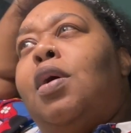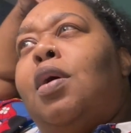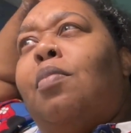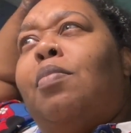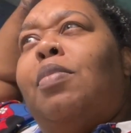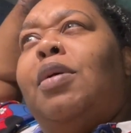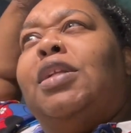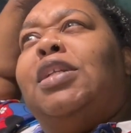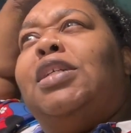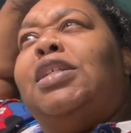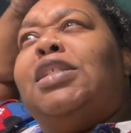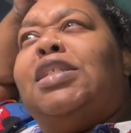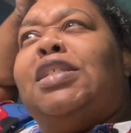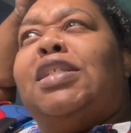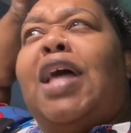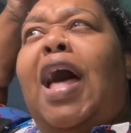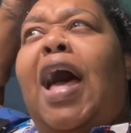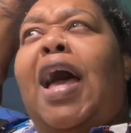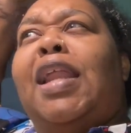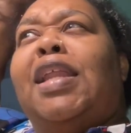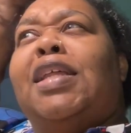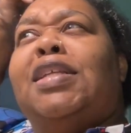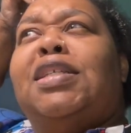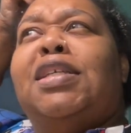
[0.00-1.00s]
but
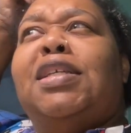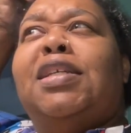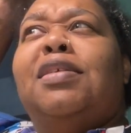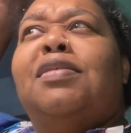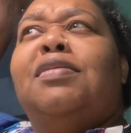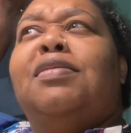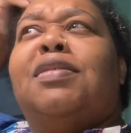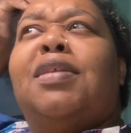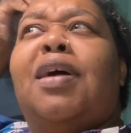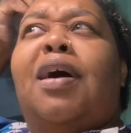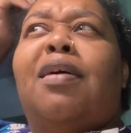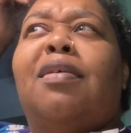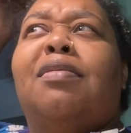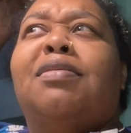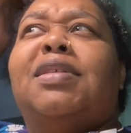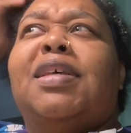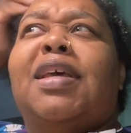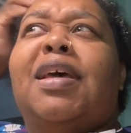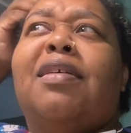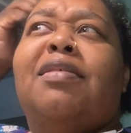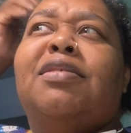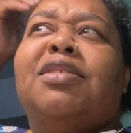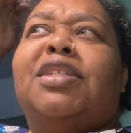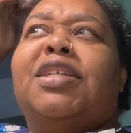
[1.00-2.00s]
decided to use the
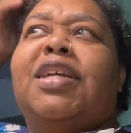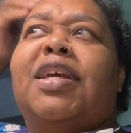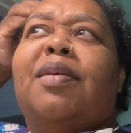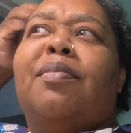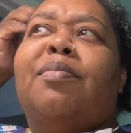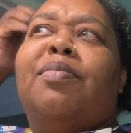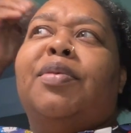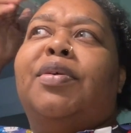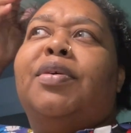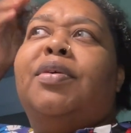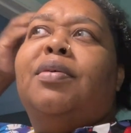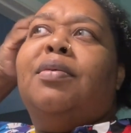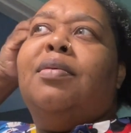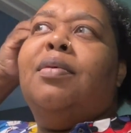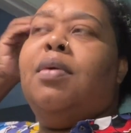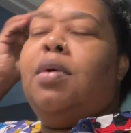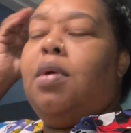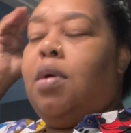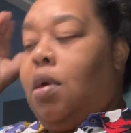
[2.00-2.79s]
hotel shampoo